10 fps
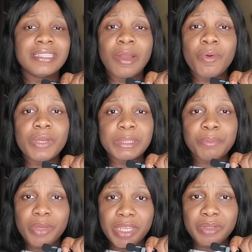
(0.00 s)
They're
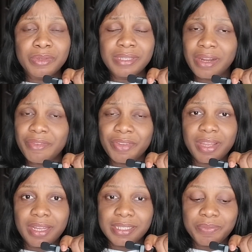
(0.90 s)
always poking on South
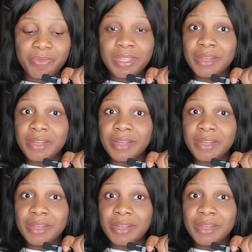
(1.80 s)
Africans.